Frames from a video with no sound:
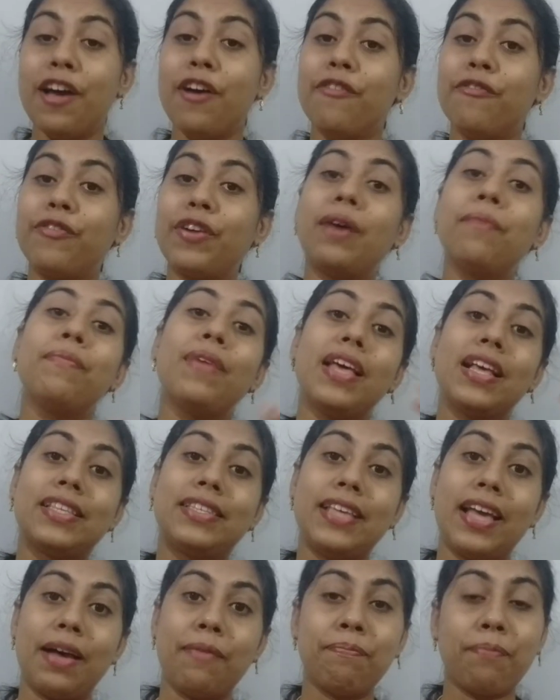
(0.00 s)
from
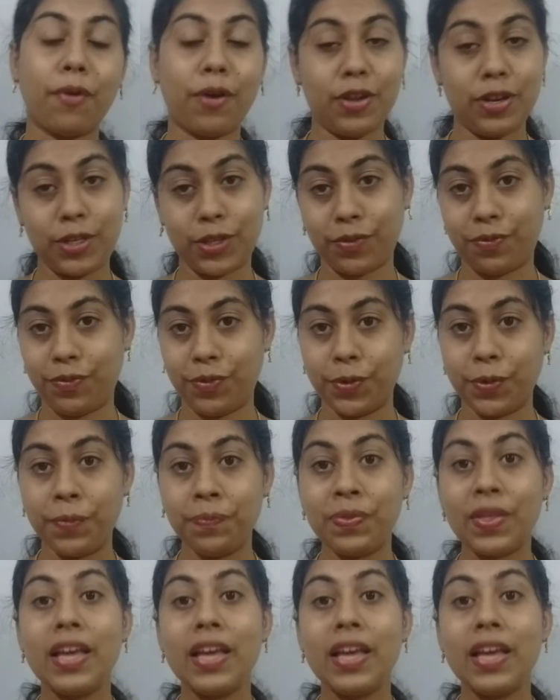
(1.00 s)
exam point of view.